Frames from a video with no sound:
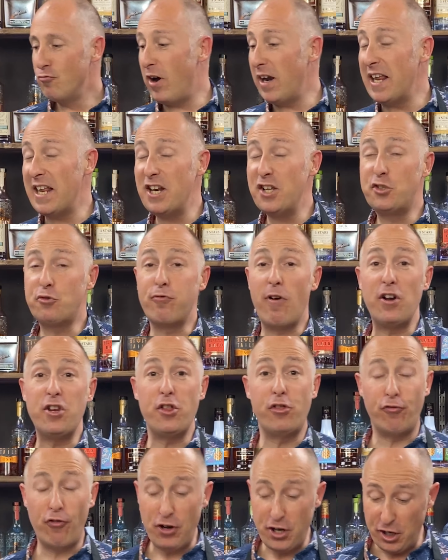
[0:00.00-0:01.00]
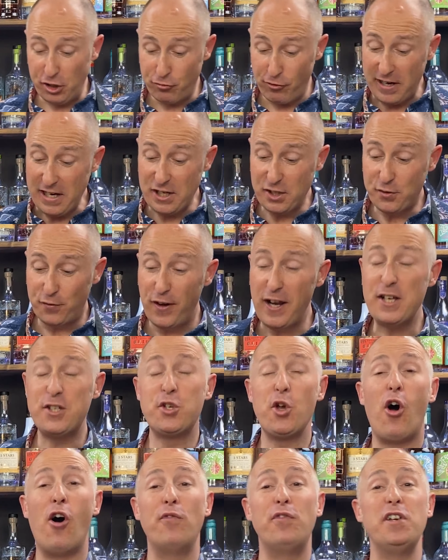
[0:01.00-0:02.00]
Right then, let's run you through the ingredients for this.
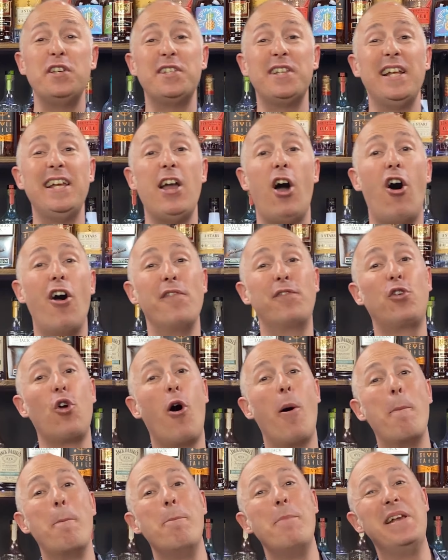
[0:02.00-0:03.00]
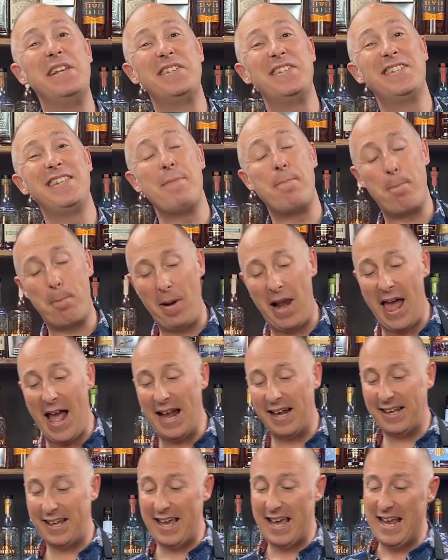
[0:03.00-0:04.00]
Obviously, I've got Mr.
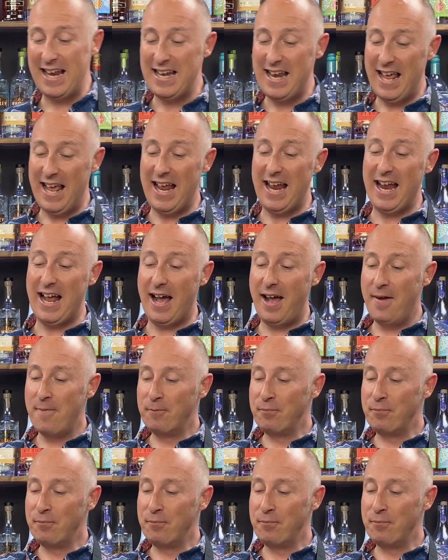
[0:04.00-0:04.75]
Black in here.